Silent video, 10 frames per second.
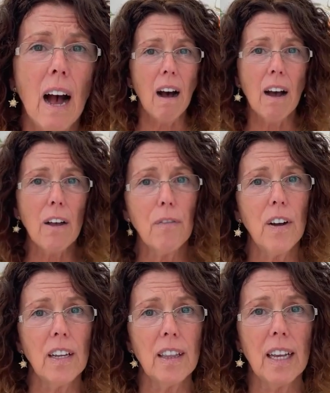I
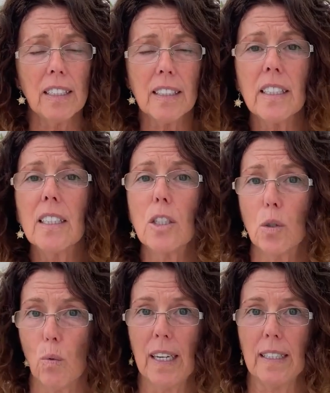find that's the
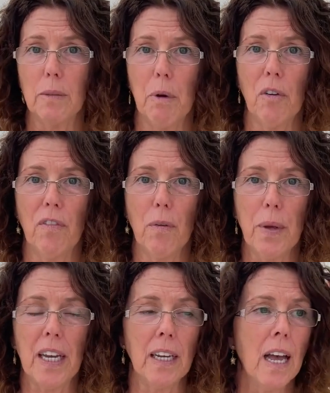sweet spot for
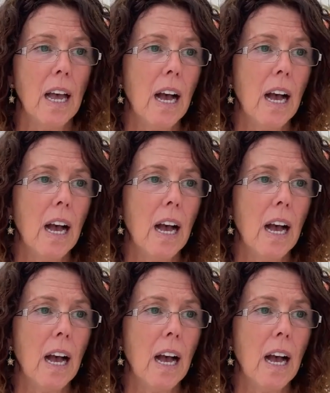me.